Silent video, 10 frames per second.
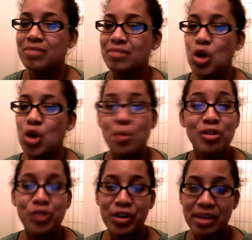hope you enjoy
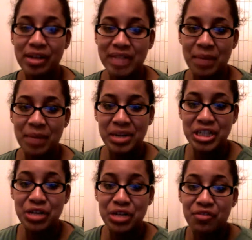your gift so I can see
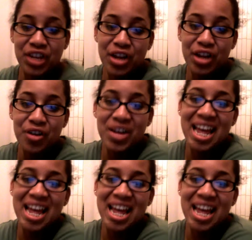your video,